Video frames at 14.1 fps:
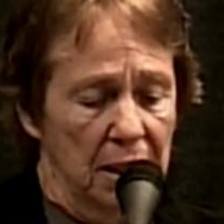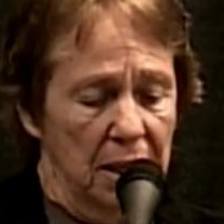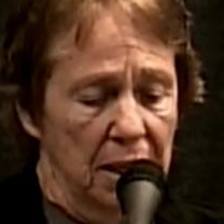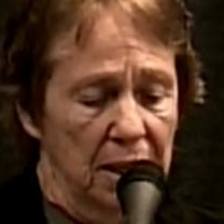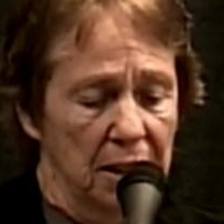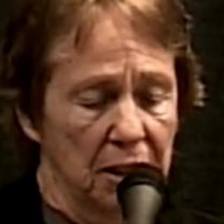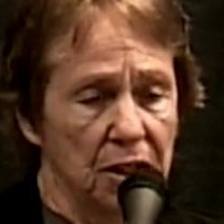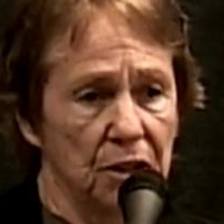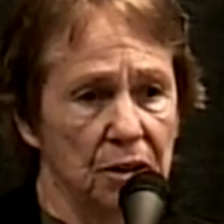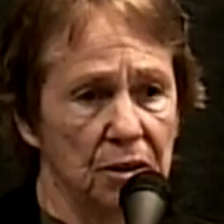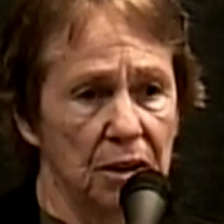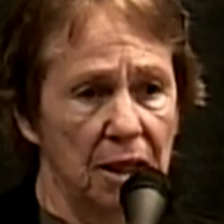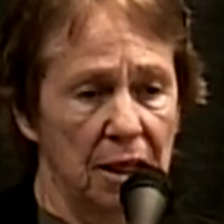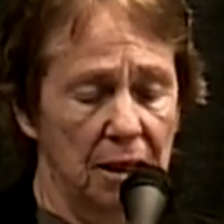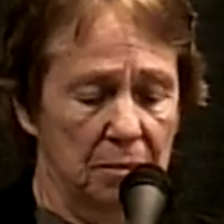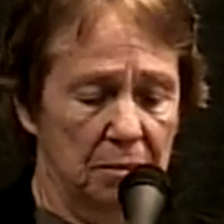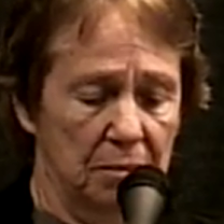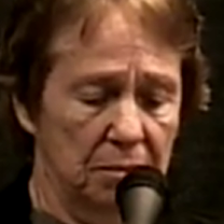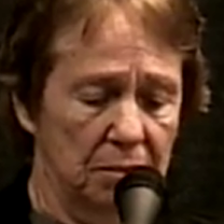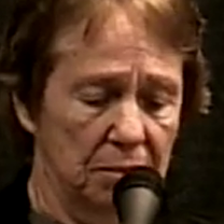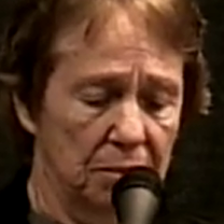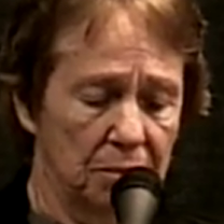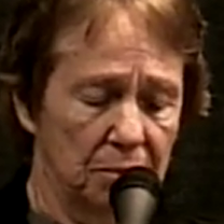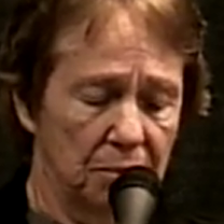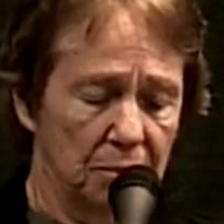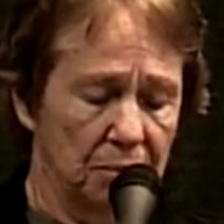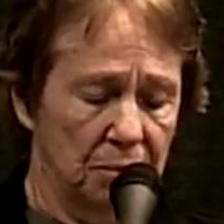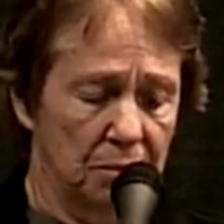And in her name,
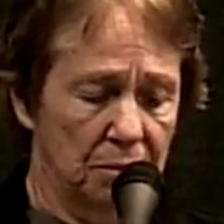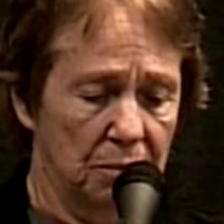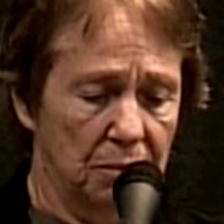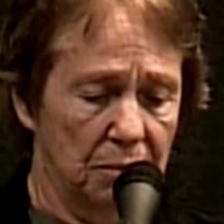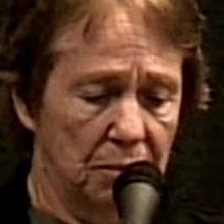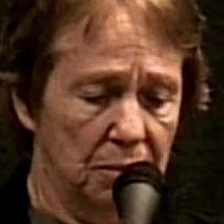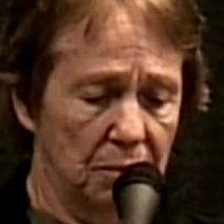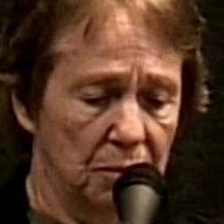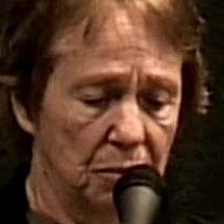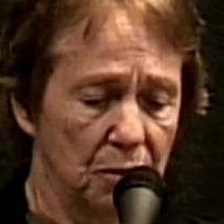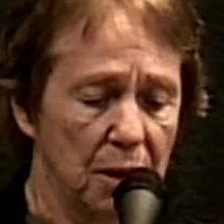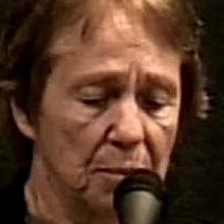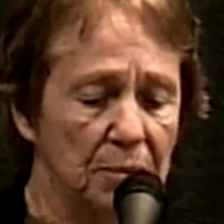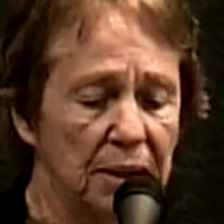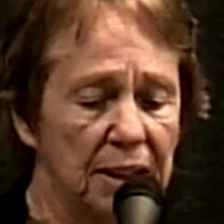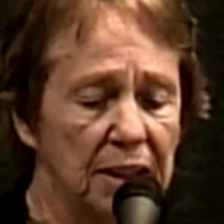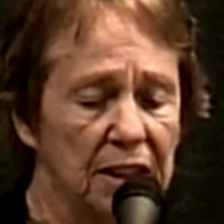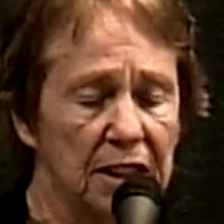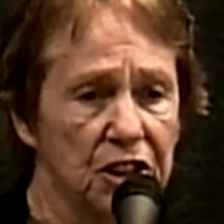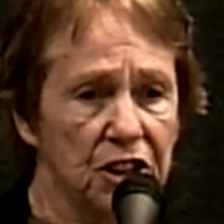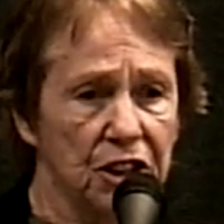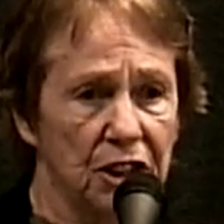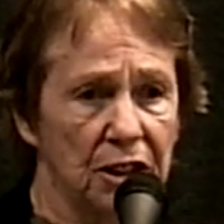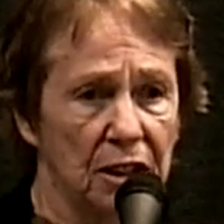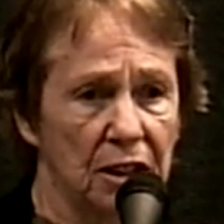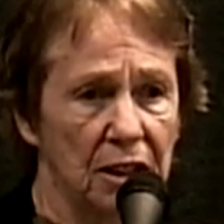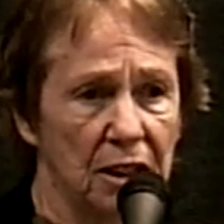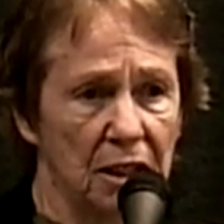Wambli
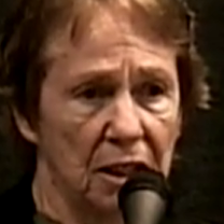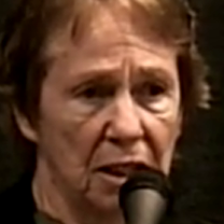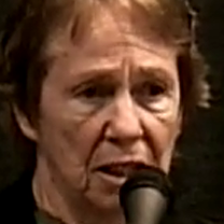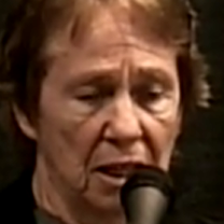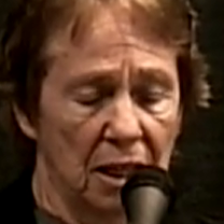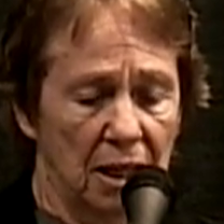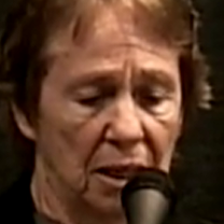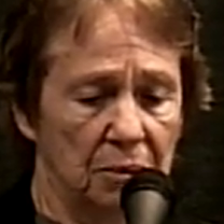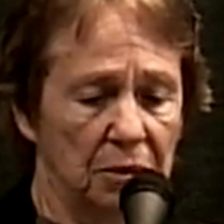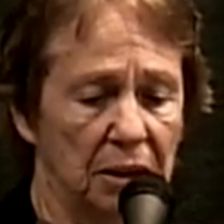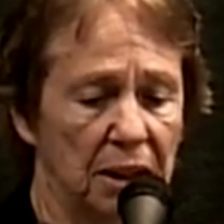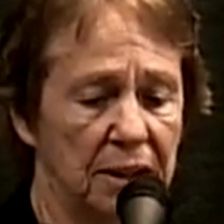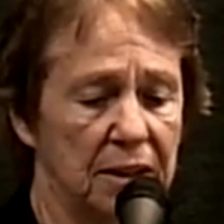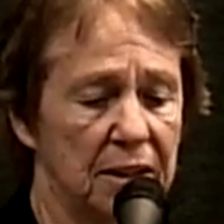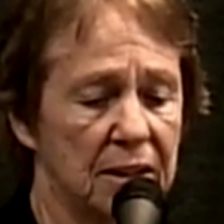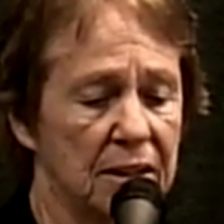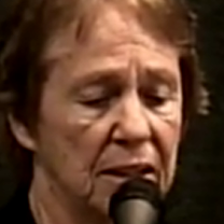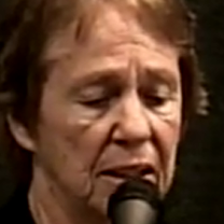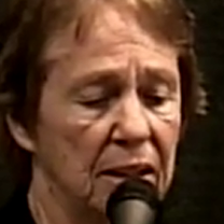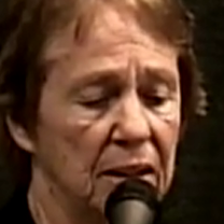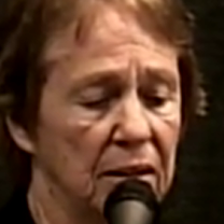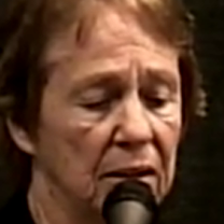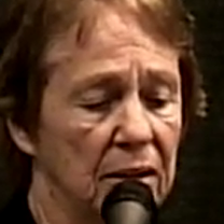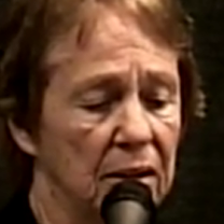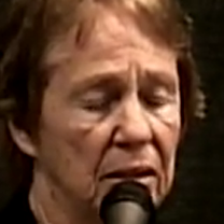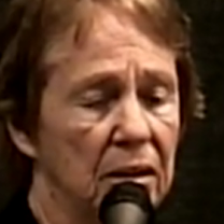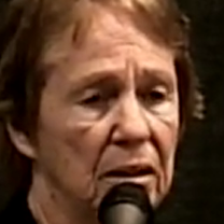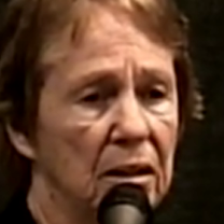Glishka, I would like to sing
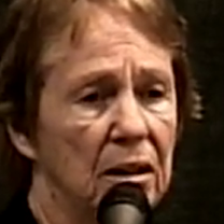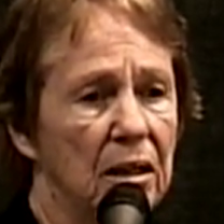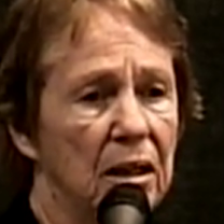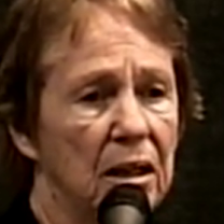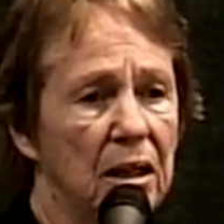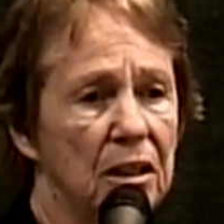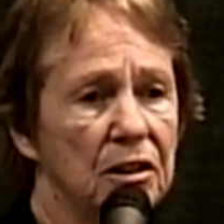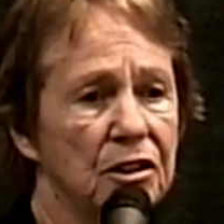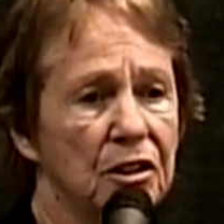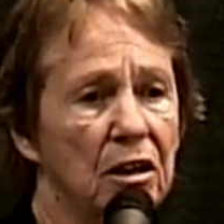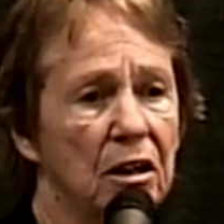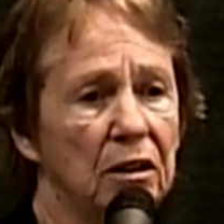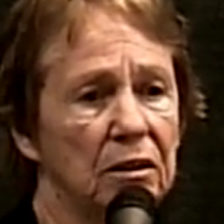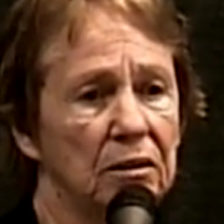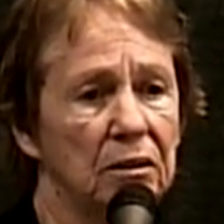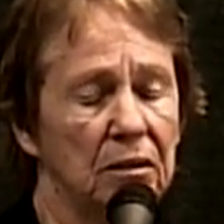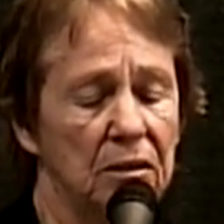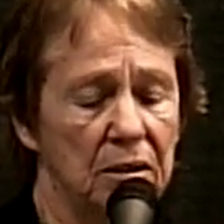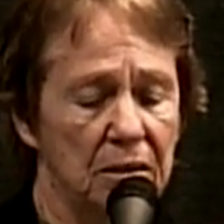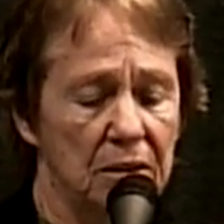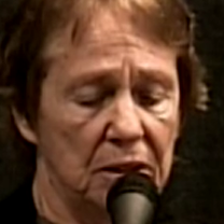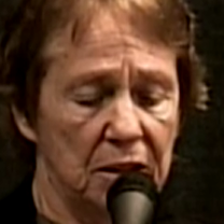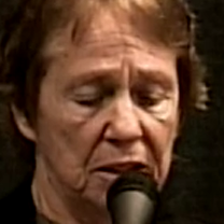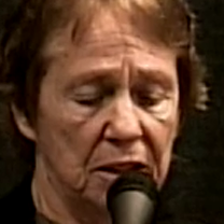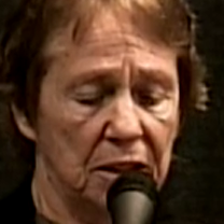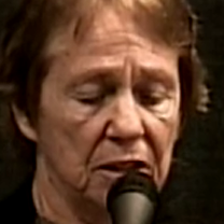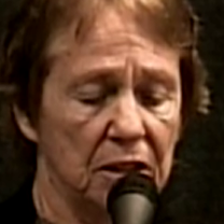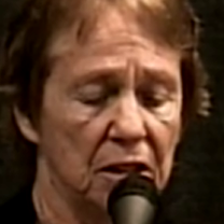a song
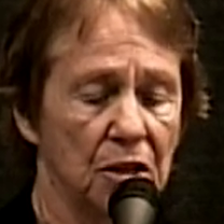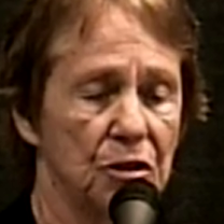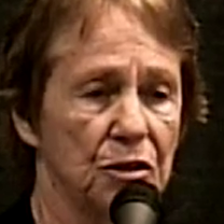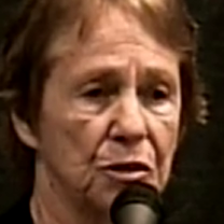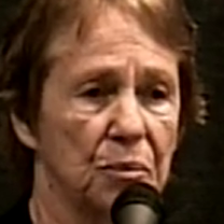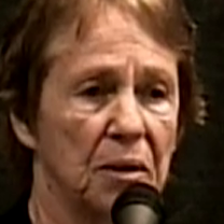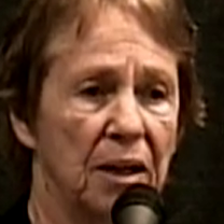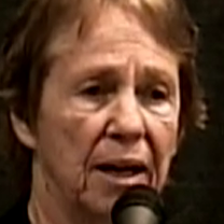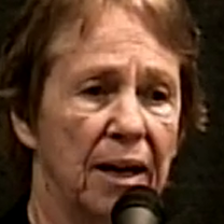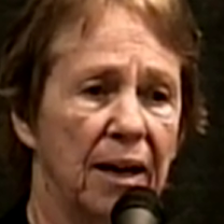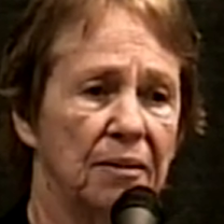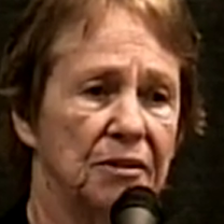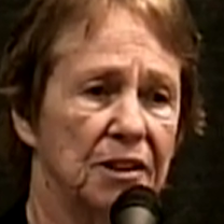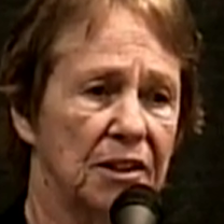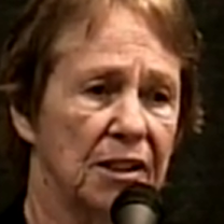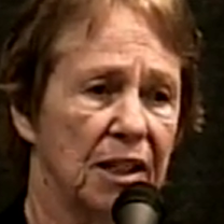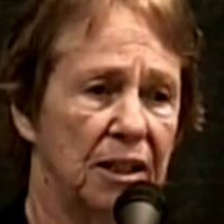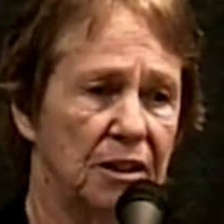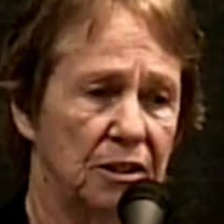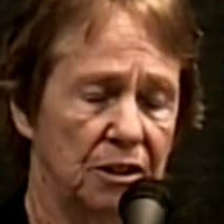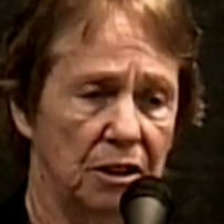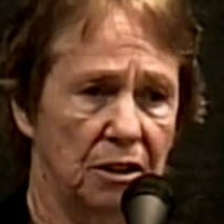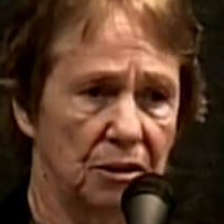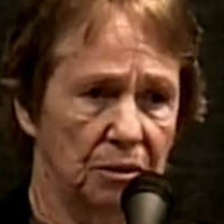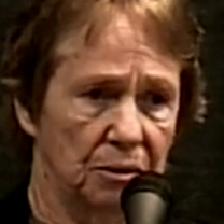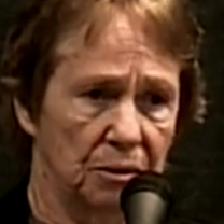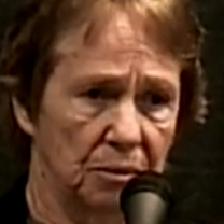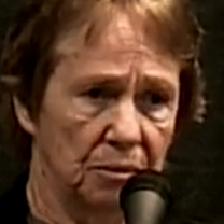to close what I have to say to
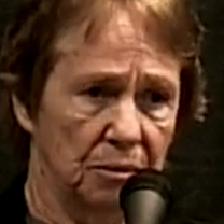you.